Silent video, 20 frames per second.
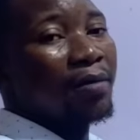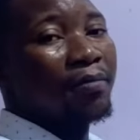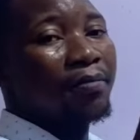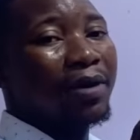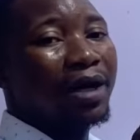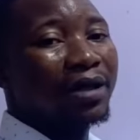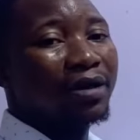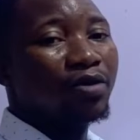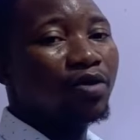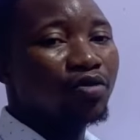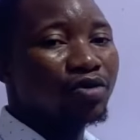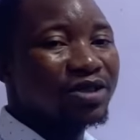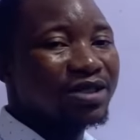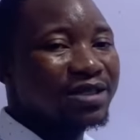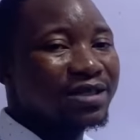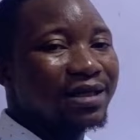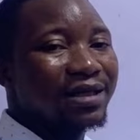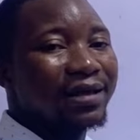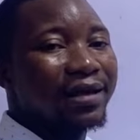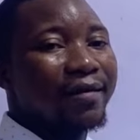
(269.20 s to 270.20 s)
But note,
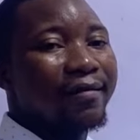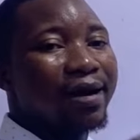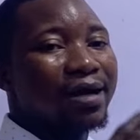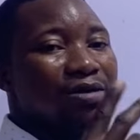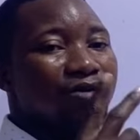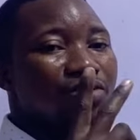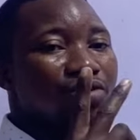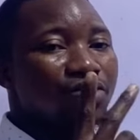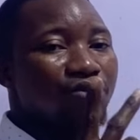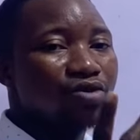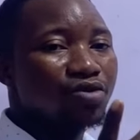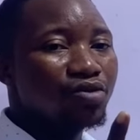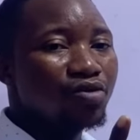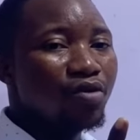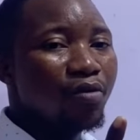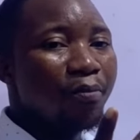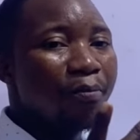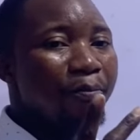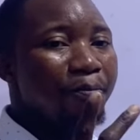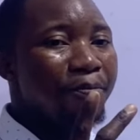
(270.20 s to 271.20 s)
there are
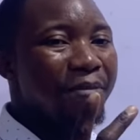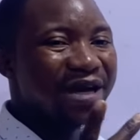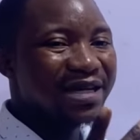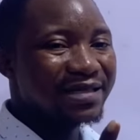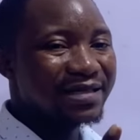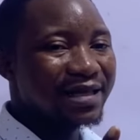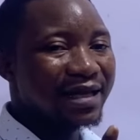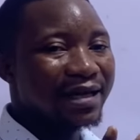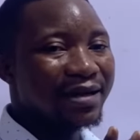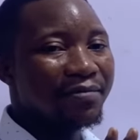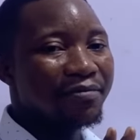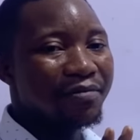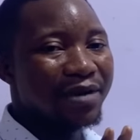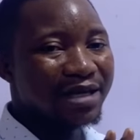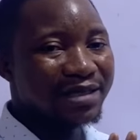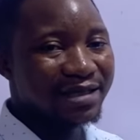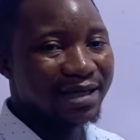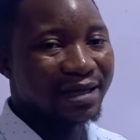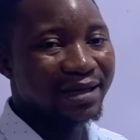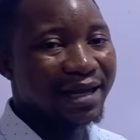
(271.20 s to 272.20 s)
two basic
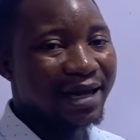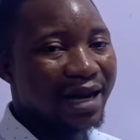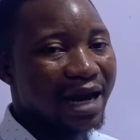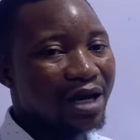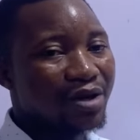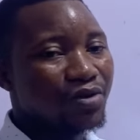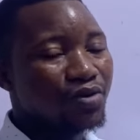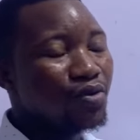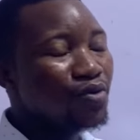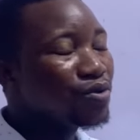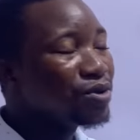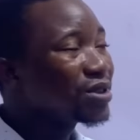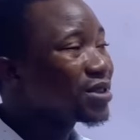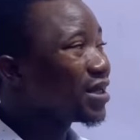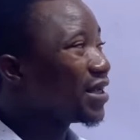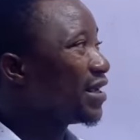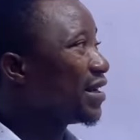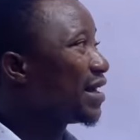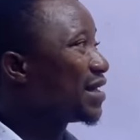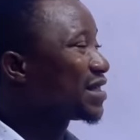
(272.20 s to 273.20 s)
methods that are
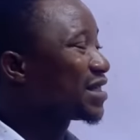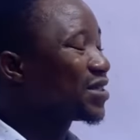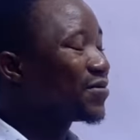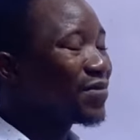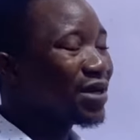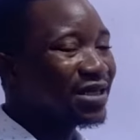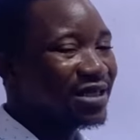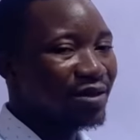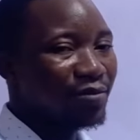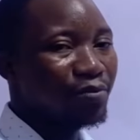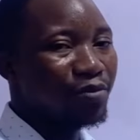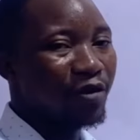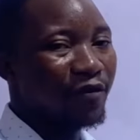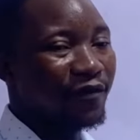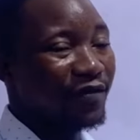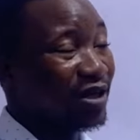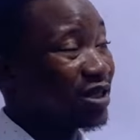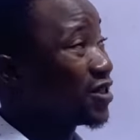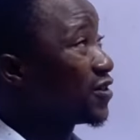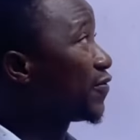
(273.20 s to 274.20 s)
used in estimating
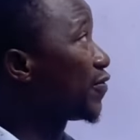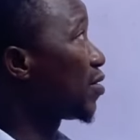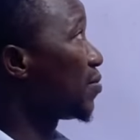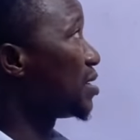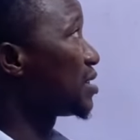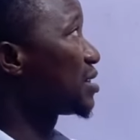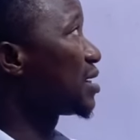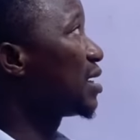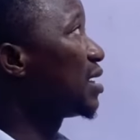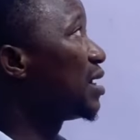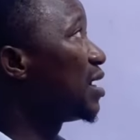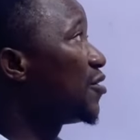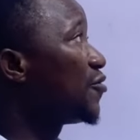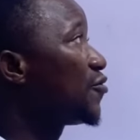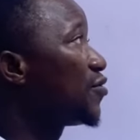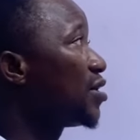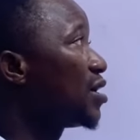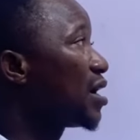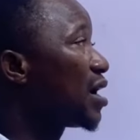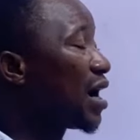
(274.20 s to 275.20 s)
profits from a single
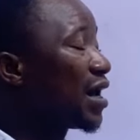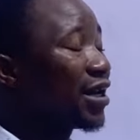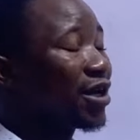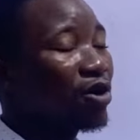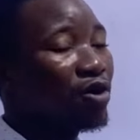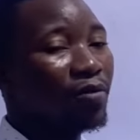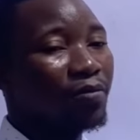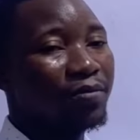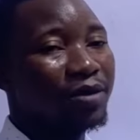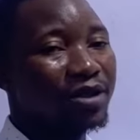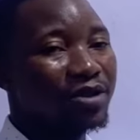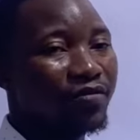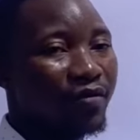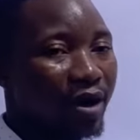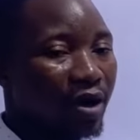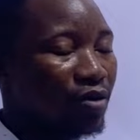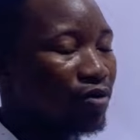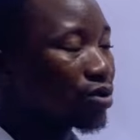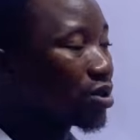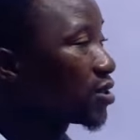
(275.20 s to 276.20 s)
entry and incomplete
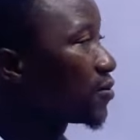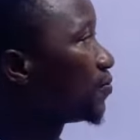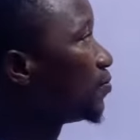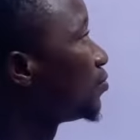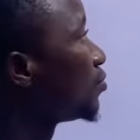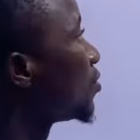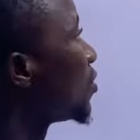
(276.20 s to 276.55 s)
records.